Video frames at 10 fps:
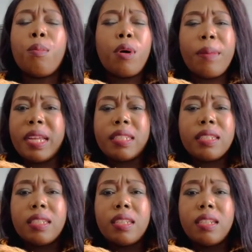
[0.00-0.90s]

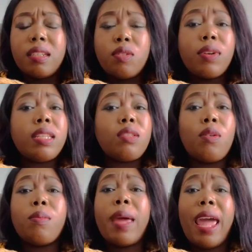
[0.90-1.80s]
Man. It was
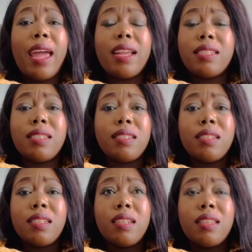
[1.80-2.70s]
so bad
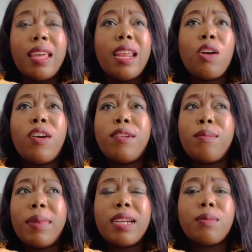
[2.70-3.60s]
that I got
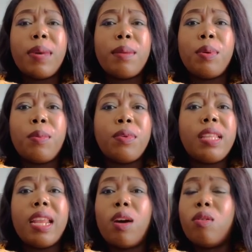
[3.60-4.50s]
marked by people
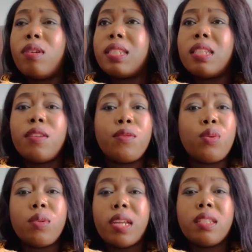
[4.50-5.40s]
that I always give
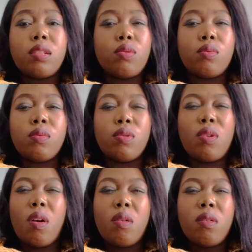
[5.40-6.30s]
2 rands to, you know.